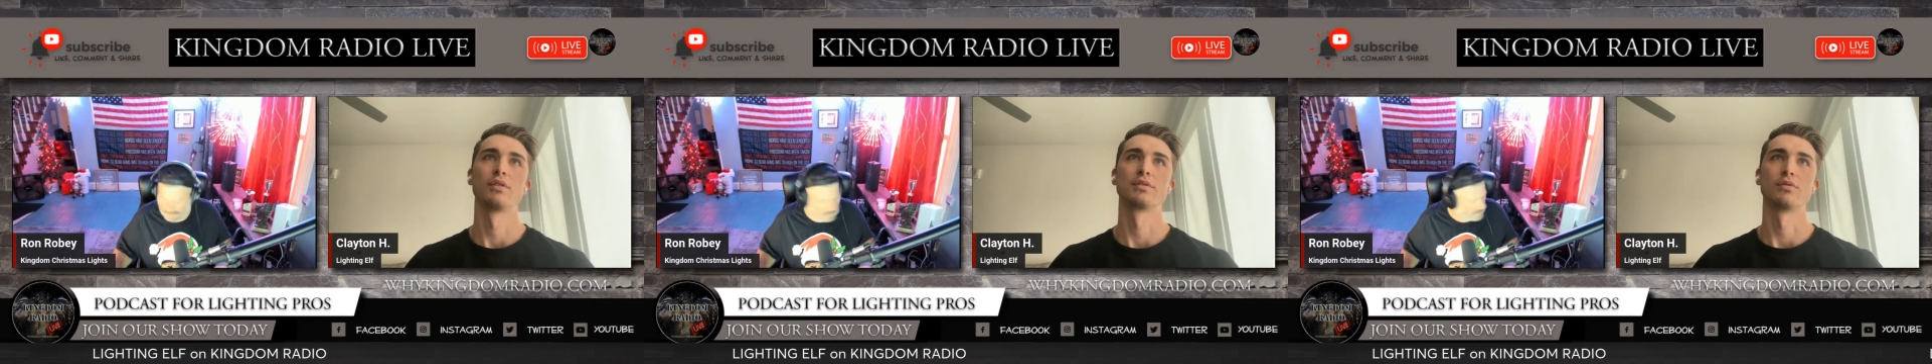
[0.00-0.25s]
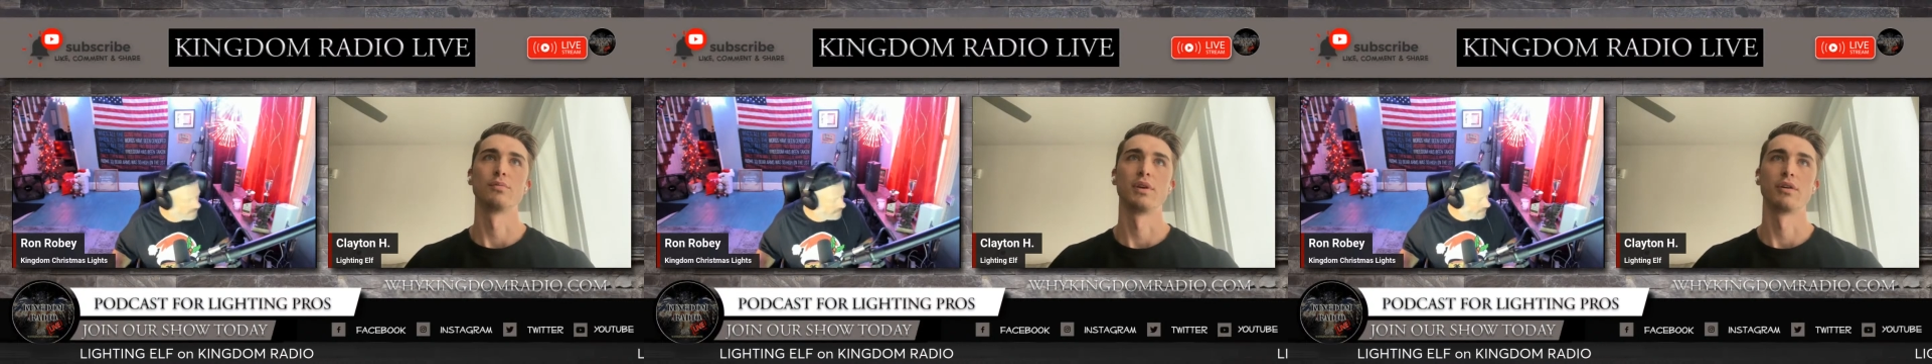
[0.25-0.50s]

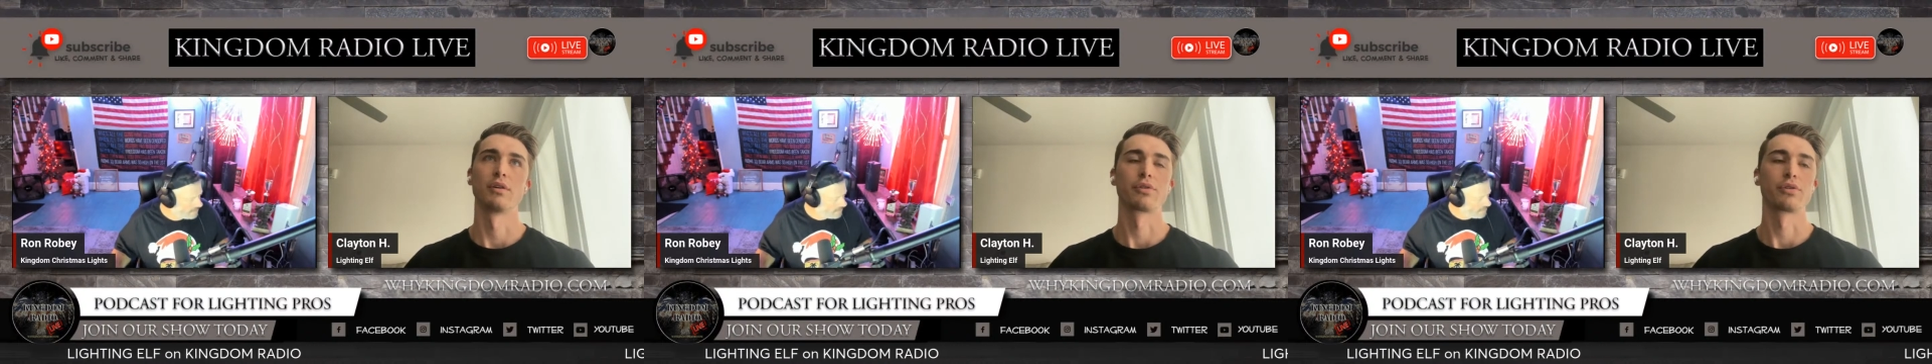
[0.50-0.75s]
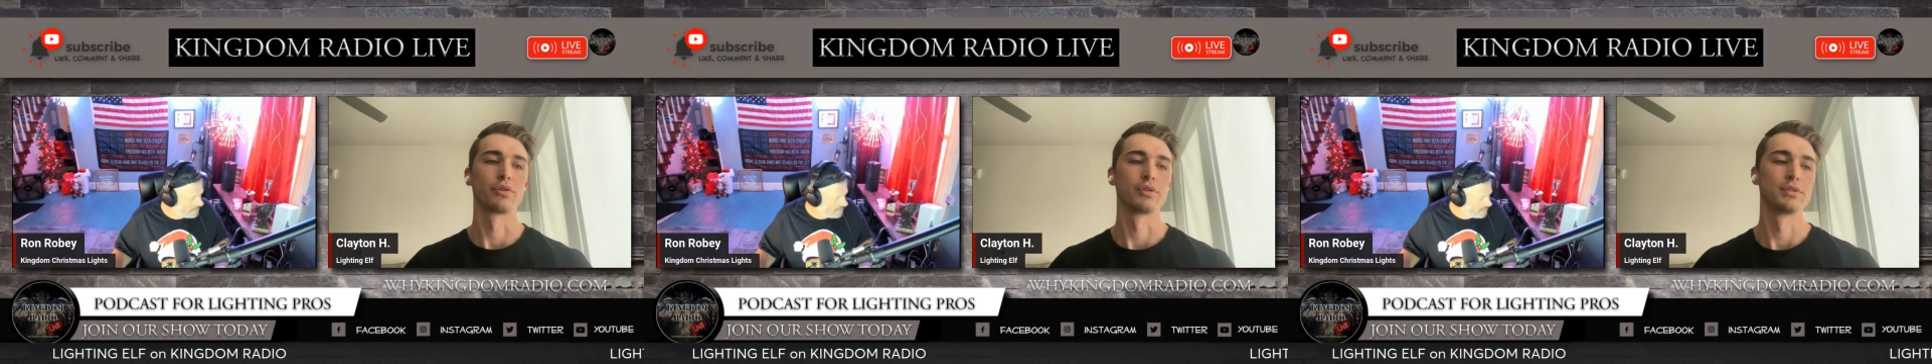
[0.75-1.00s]
this will be our
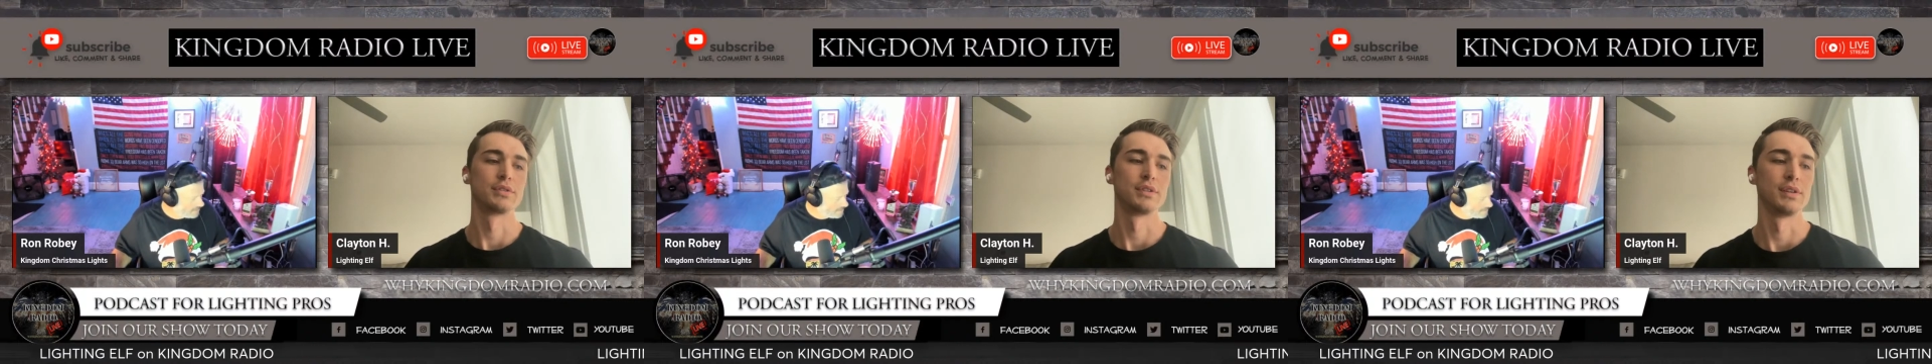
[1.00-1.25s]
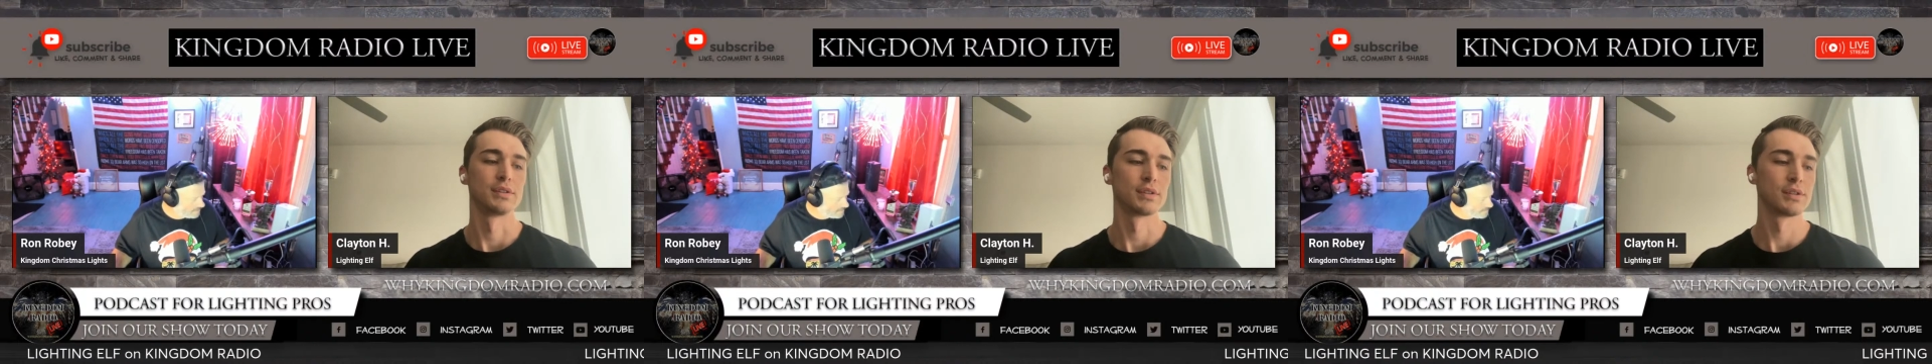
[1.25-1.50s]
third
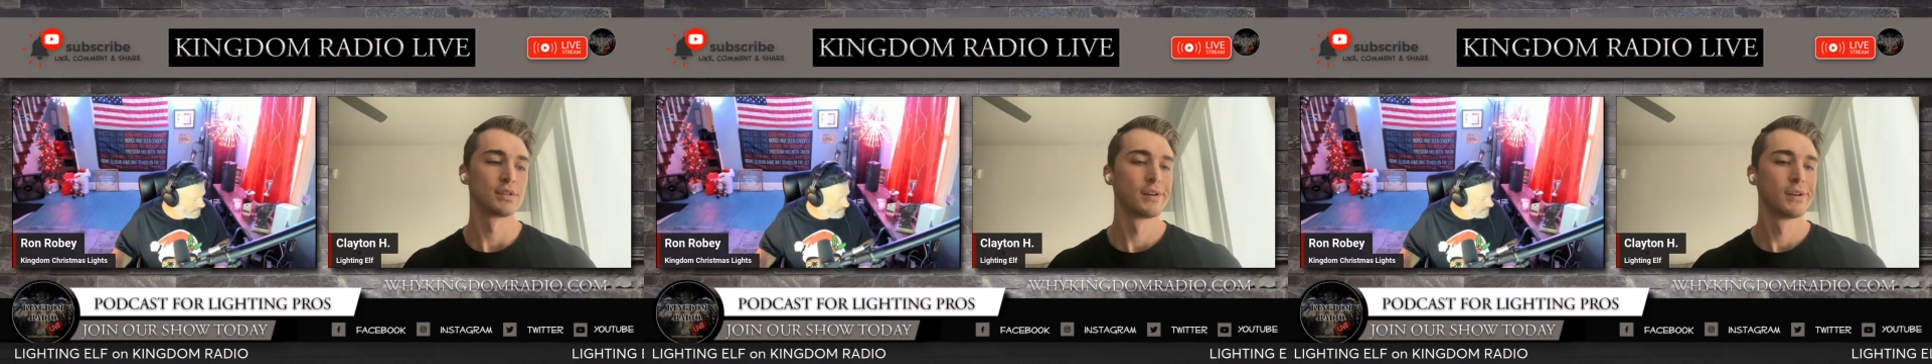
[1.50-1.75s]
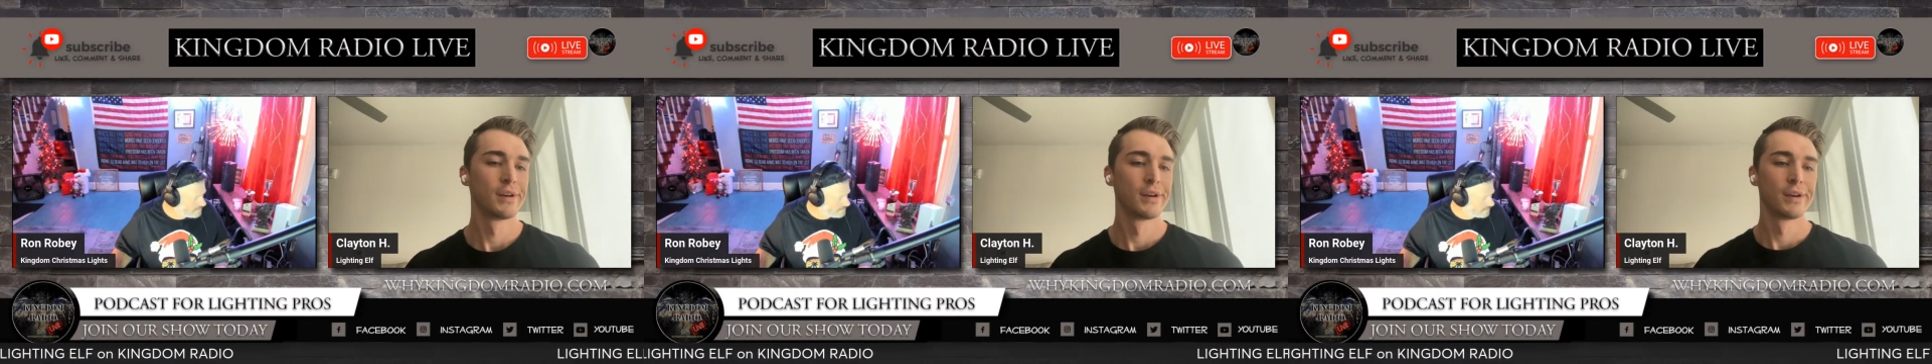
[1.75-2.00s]
season.
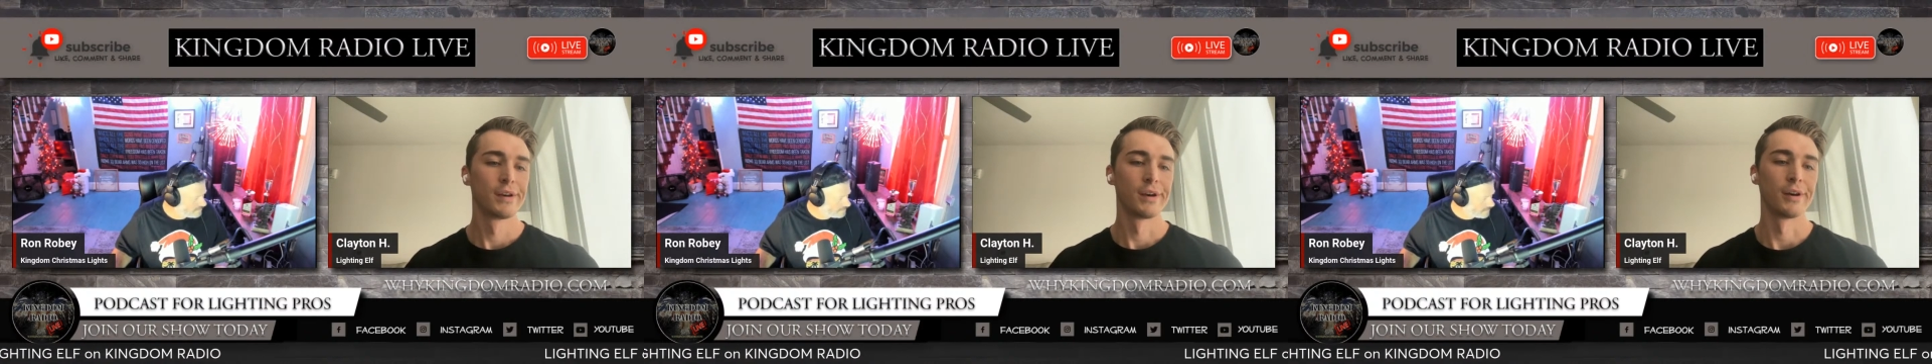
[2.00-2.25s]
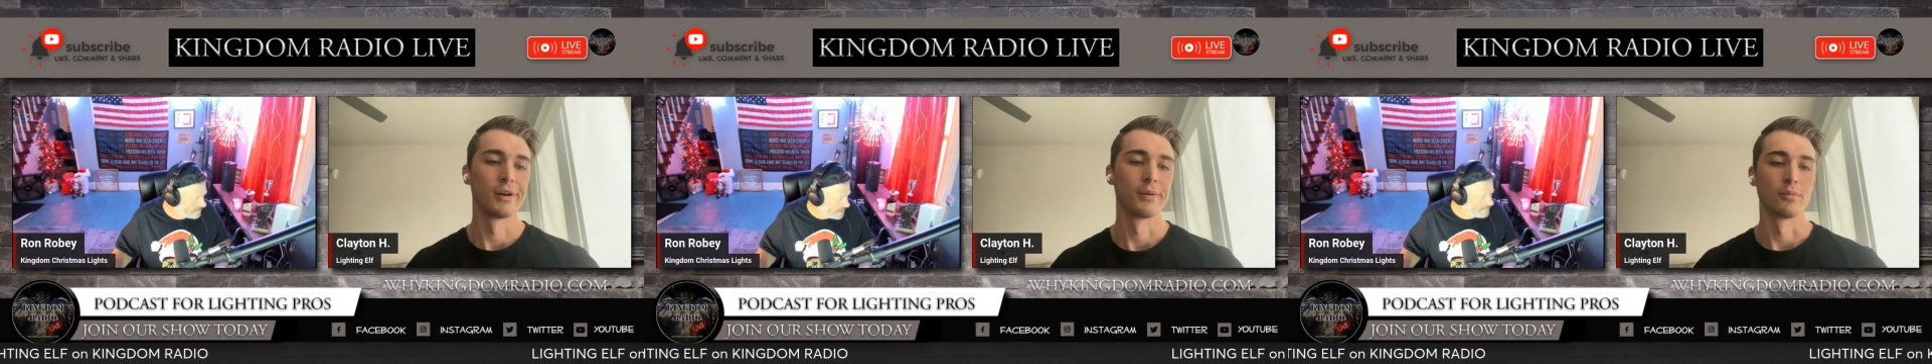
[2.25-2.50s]

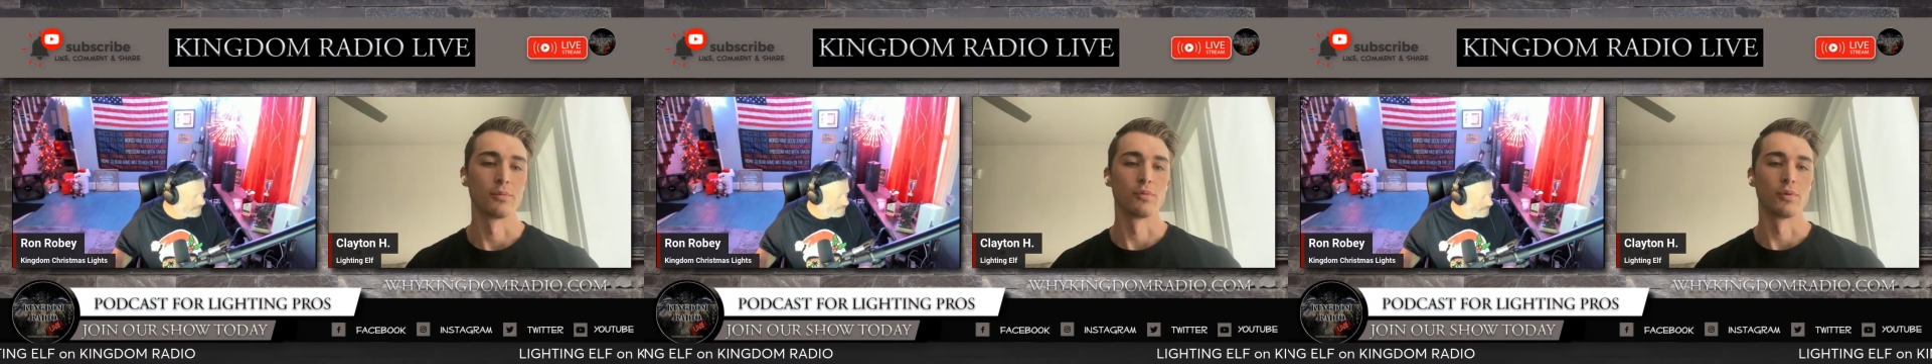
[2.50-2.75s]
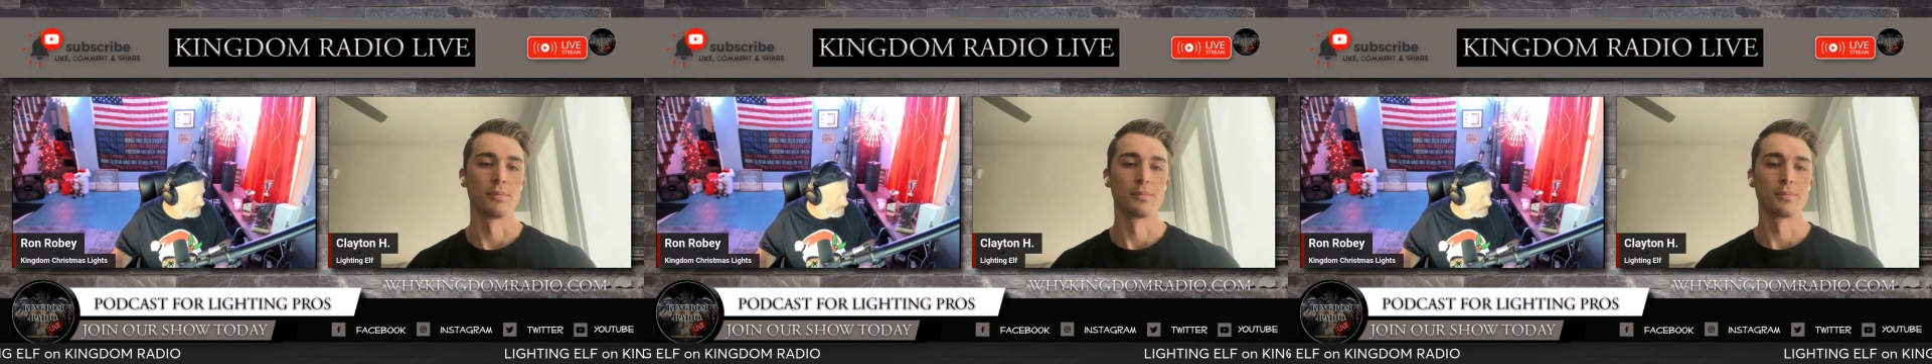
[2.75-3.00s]
We